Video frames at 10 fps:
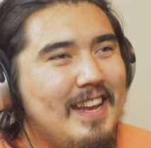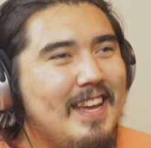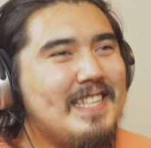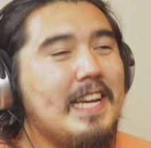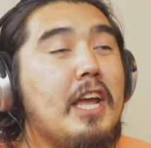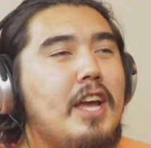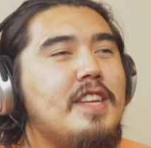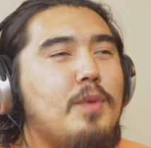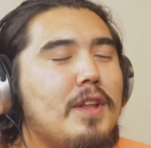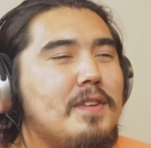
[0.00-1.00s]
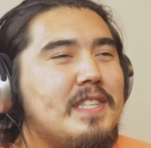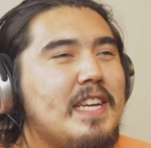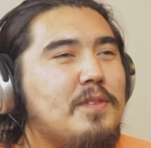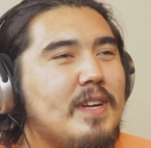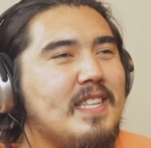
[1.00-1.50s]
it's like it's one of those
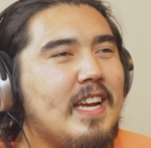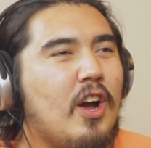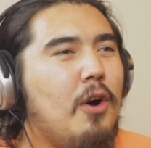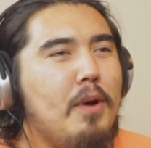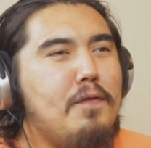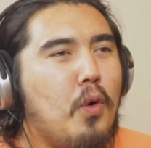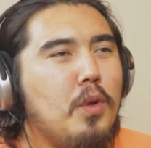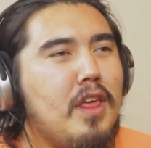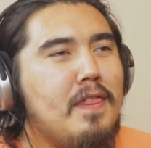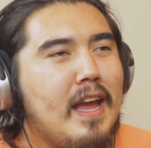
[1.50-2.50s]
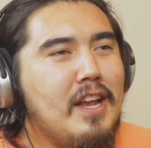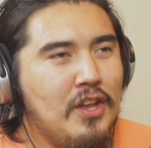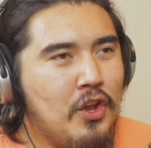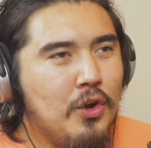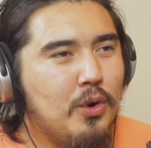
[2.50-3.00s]
things where it's like, oh, if only they
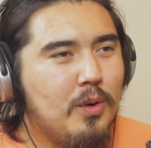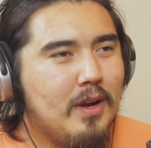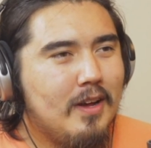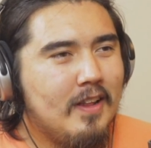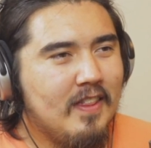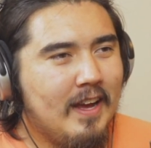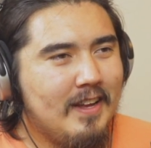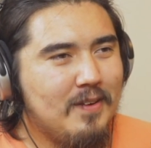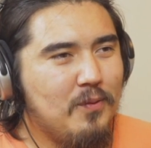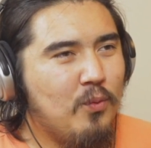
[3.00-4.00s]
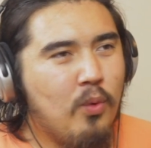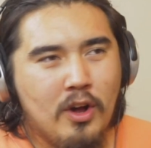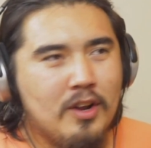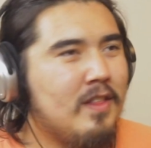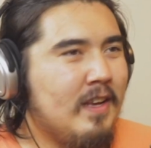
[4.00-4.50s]
knew like one way or